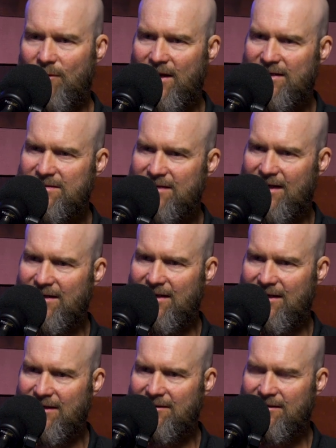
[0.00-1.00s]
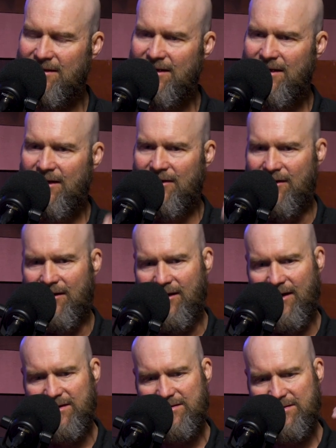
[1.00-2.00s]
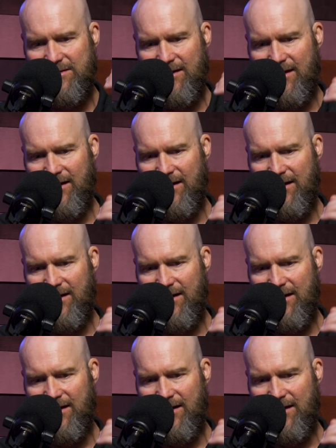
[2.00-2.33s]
rest I get, the less